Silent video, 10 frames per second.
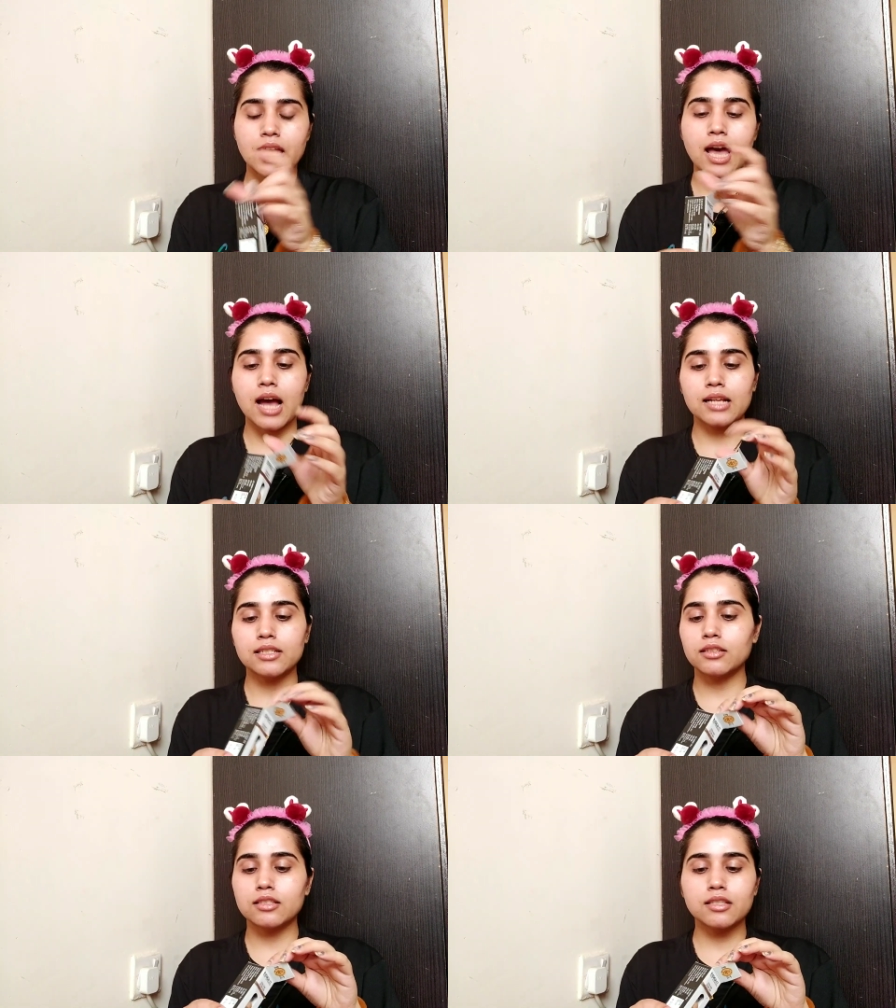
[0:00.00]
And
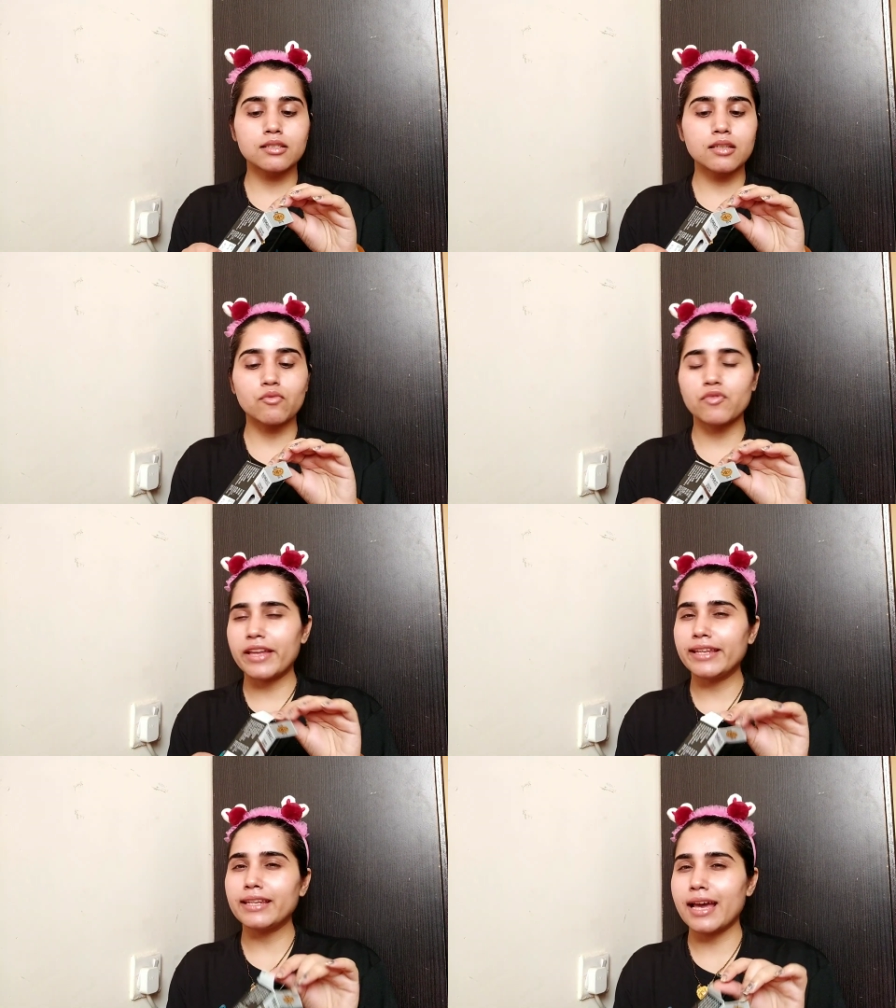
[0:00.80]
this is a
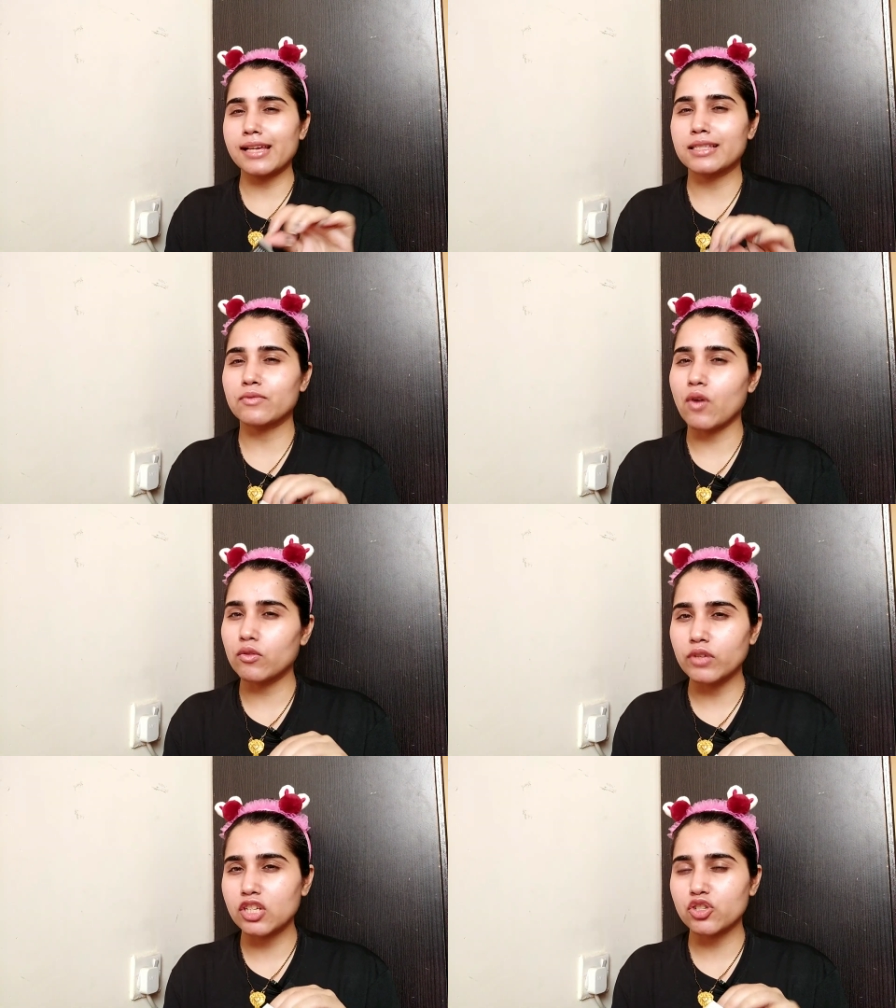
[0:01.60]
very nice
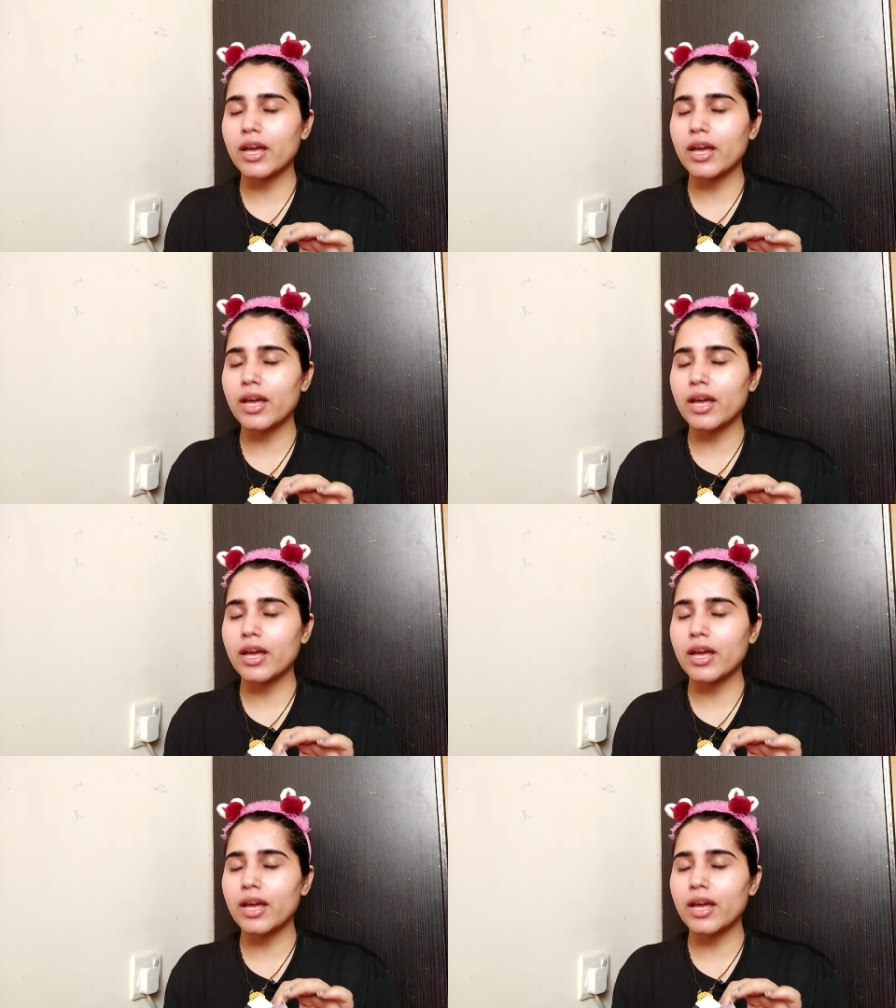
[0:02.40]
foundation.